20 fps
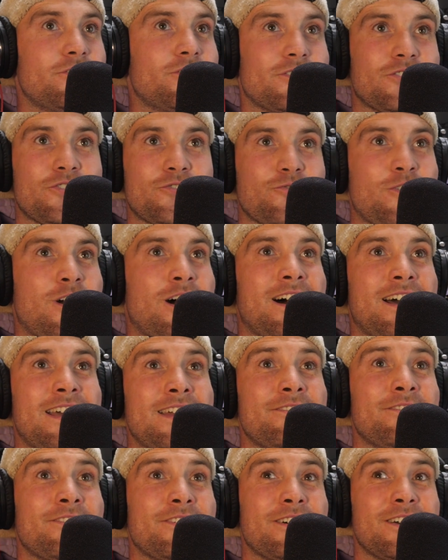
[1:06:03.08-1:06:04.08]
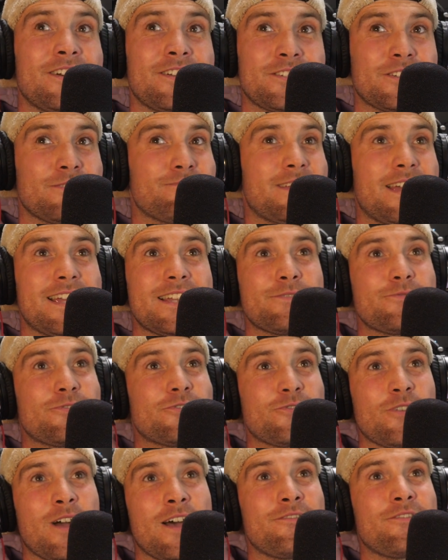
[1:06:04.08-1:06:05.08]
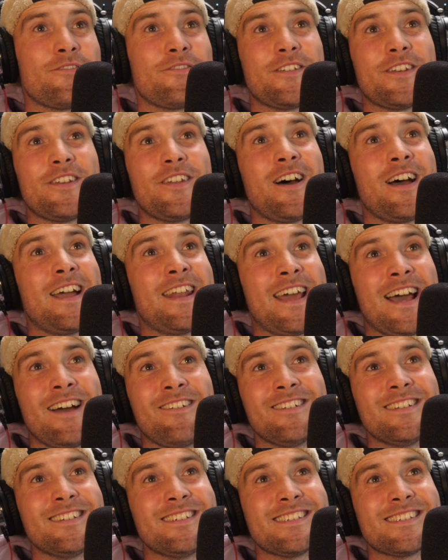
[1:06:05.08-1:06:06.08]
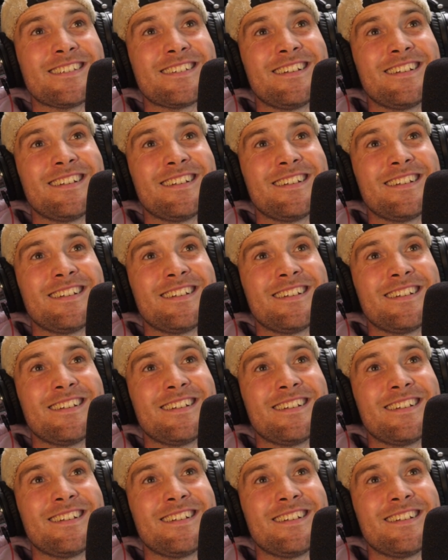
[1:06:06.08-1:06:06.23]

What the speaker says: just drive, some days we're driving for 9 hours.